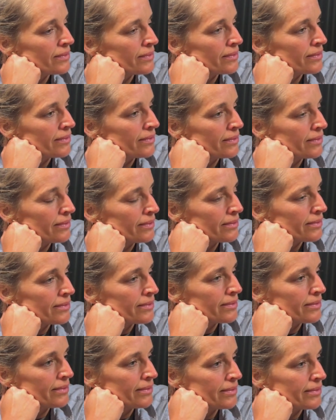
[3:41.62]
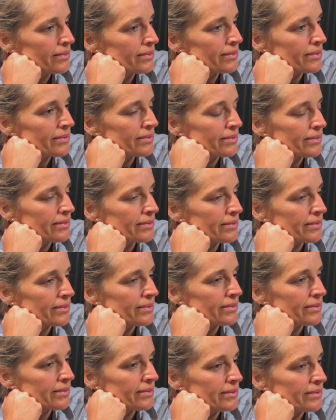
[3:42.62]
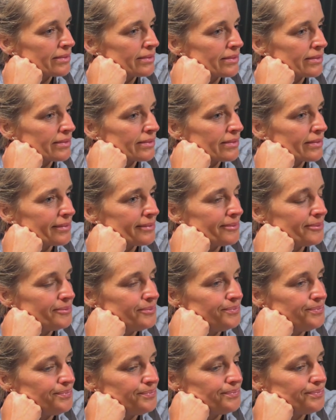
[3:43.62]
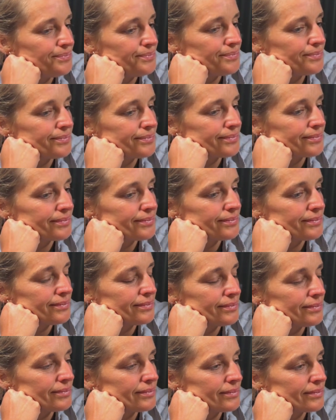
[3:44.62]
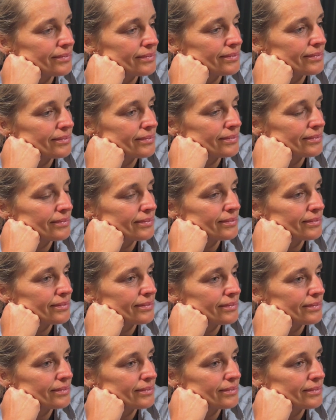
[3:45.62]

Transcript: [no speech]